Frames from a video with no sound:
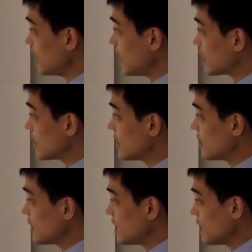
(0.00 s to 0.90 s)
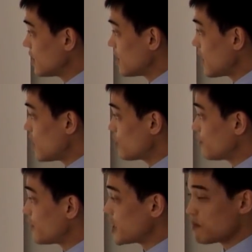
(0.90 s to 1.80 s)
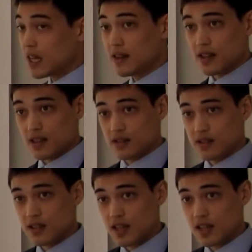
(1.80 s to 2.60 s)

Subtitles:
in how the fundamental